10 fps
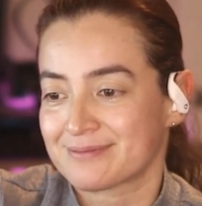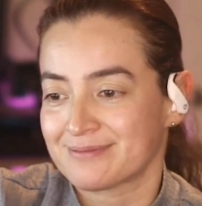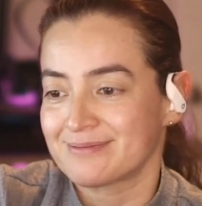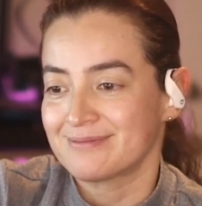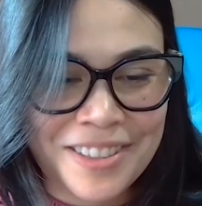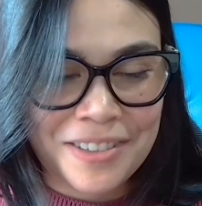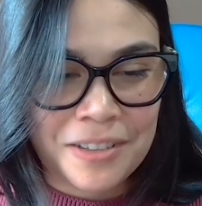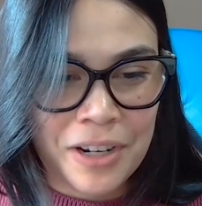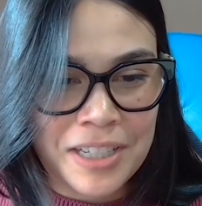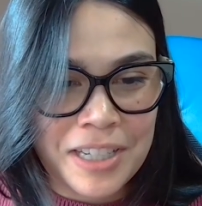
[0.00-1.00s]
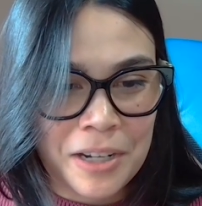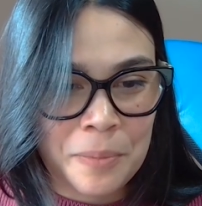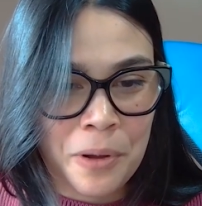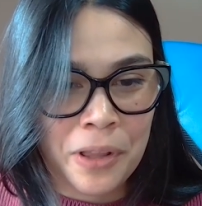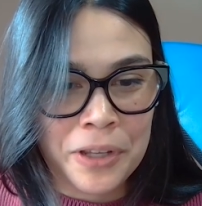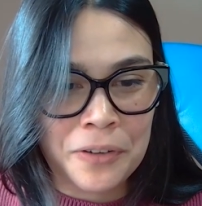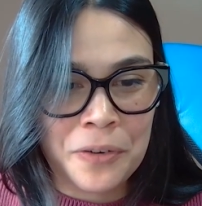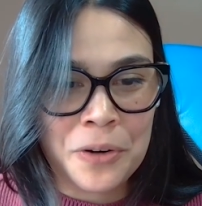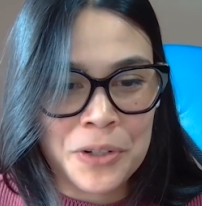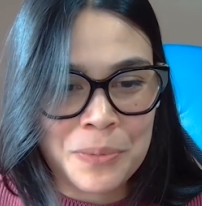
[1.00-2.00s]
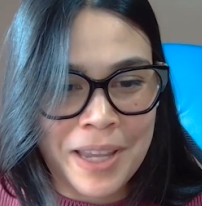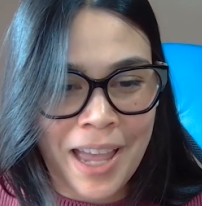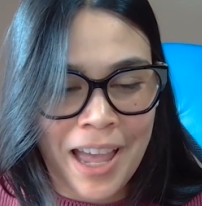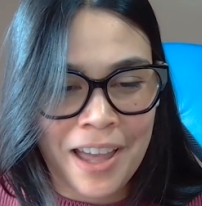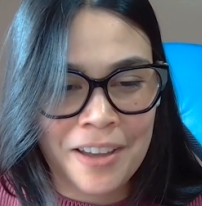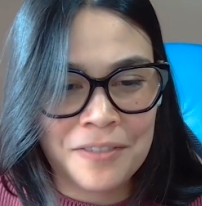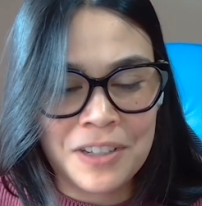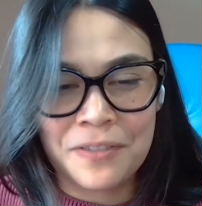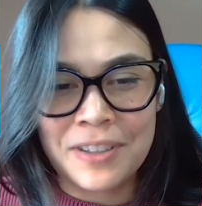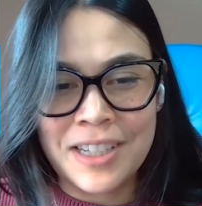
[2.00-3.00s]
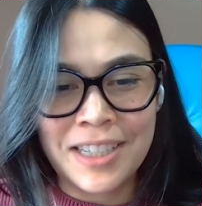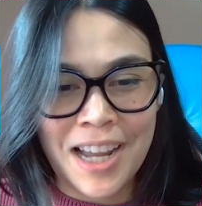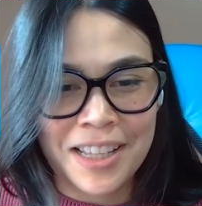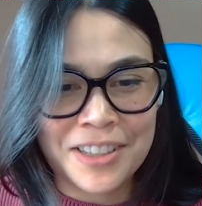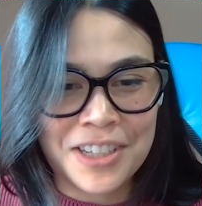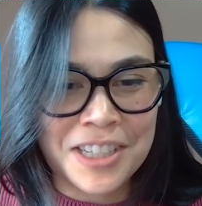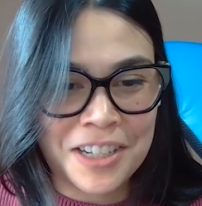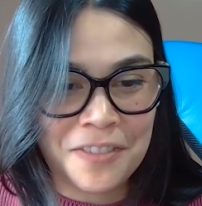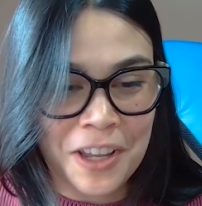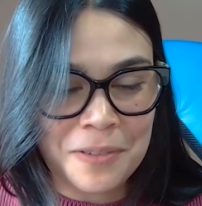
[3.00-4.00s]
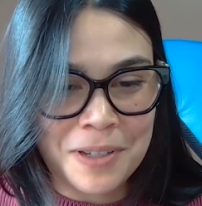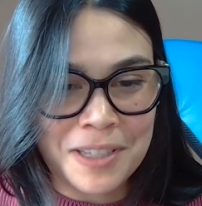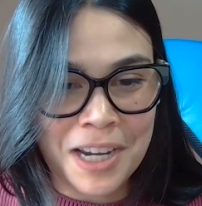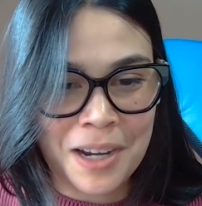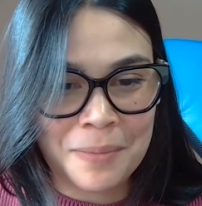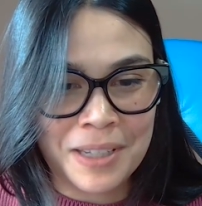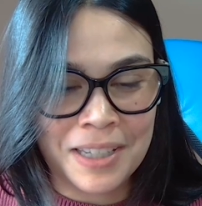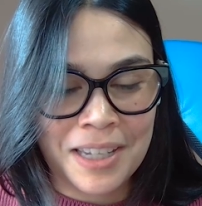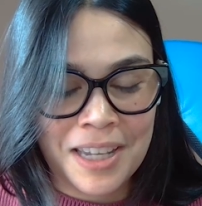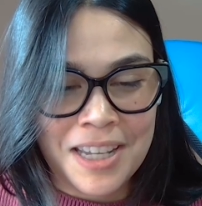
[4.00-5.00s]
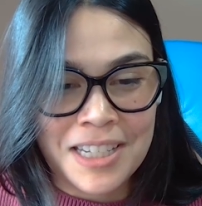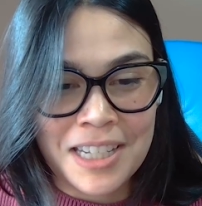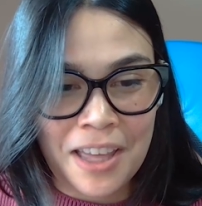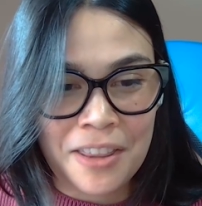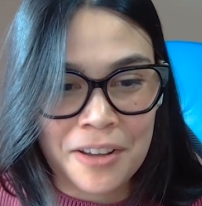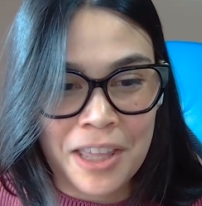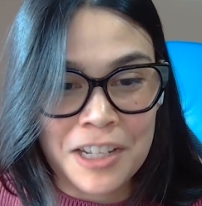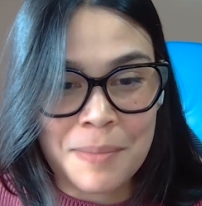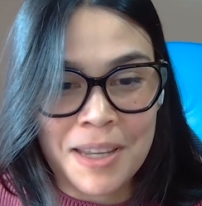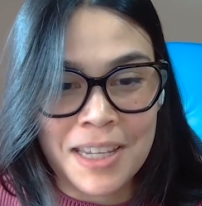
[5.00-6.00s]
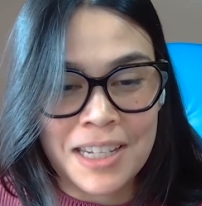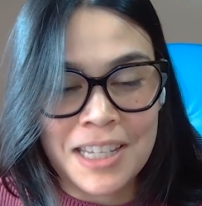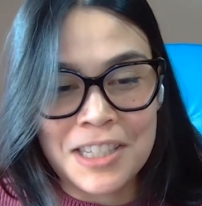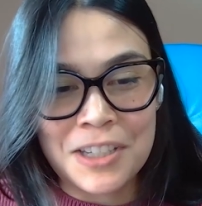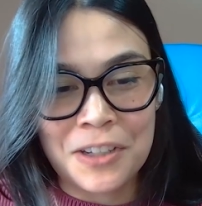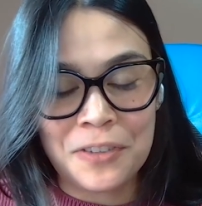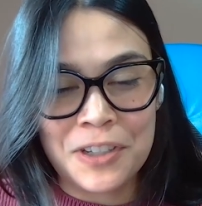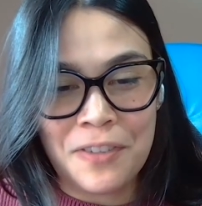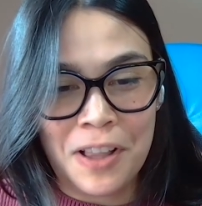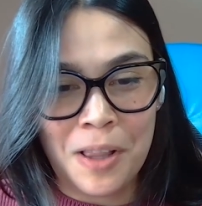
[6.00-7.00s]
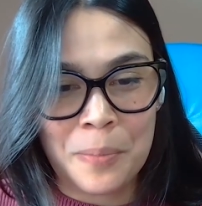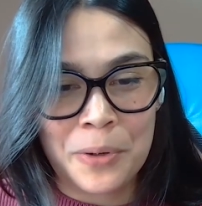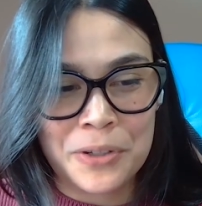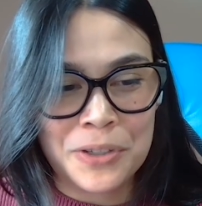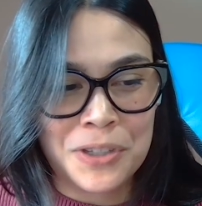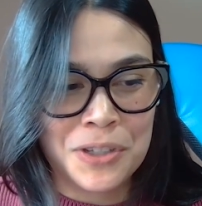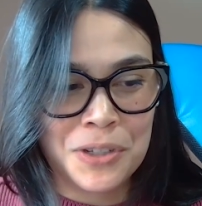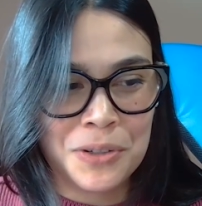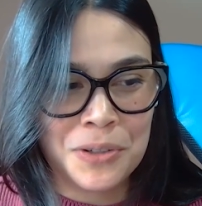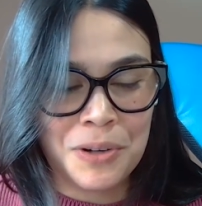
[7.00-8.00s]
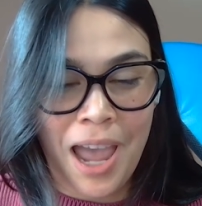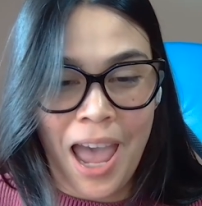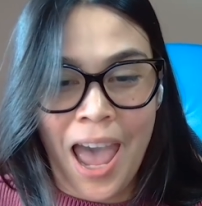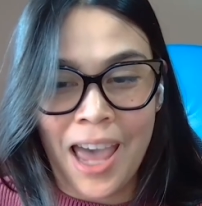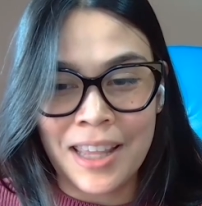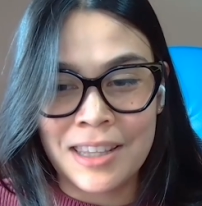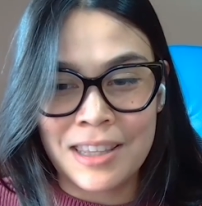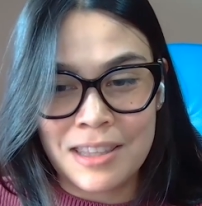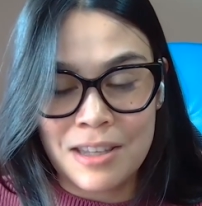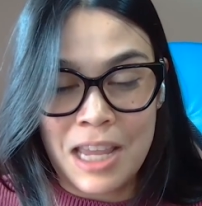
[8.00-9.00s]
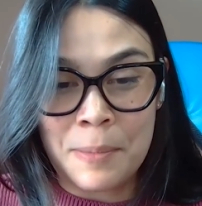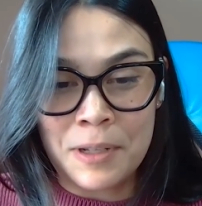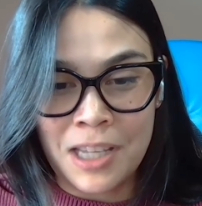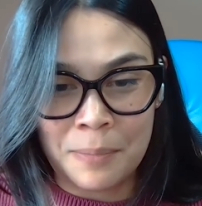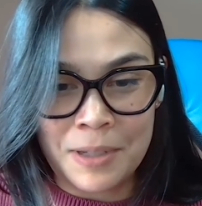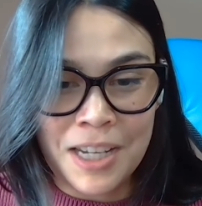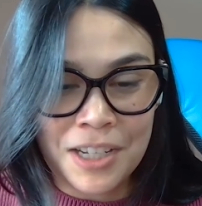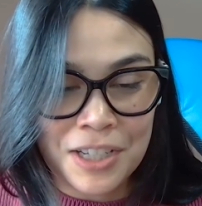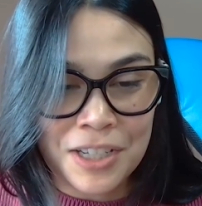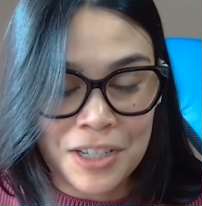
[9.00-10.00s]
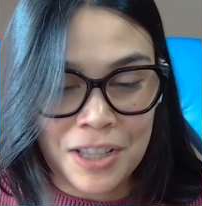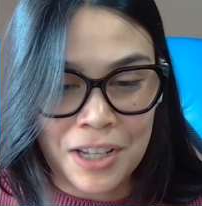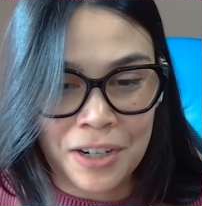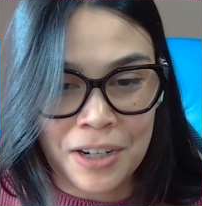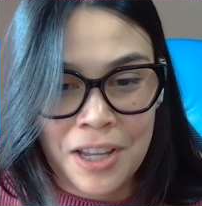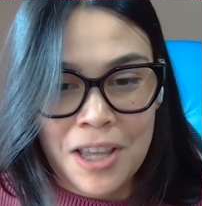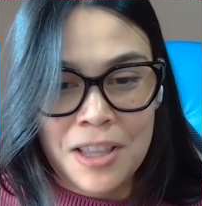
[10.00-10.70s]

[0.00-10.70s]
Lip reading: Yeah, that's great to hear, Paula. And of course, we have different technologies and advancements coming together that is making it easier for developers to add image segmentation to their